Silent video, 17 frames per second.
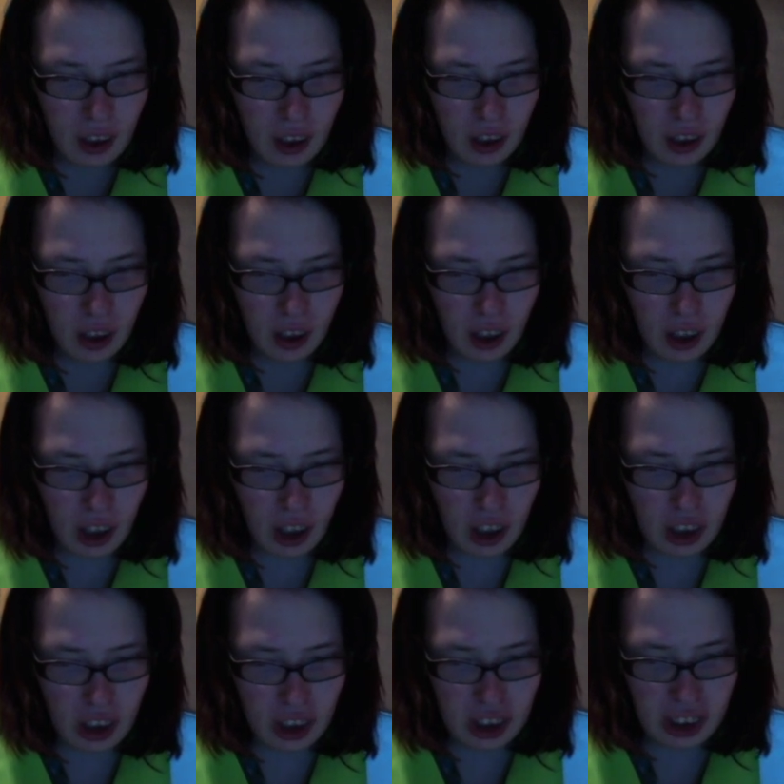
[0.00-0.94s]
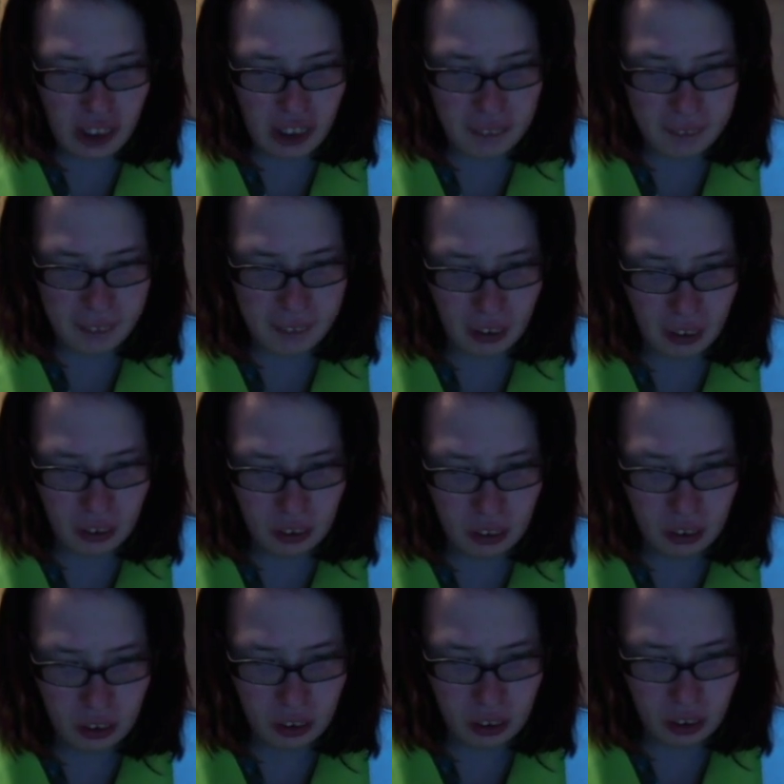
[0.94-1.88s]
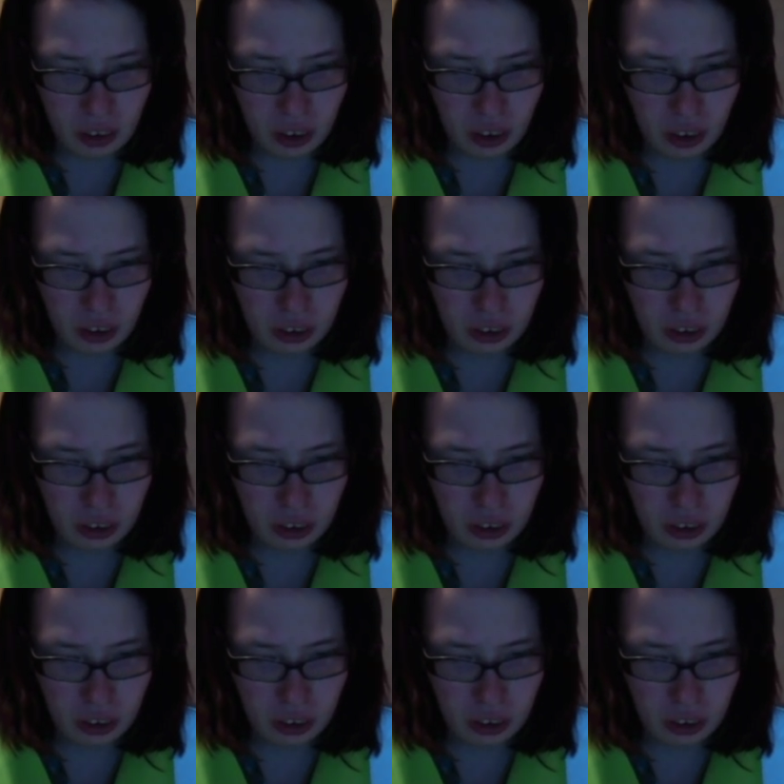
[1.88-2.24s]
Yvonne, sorry I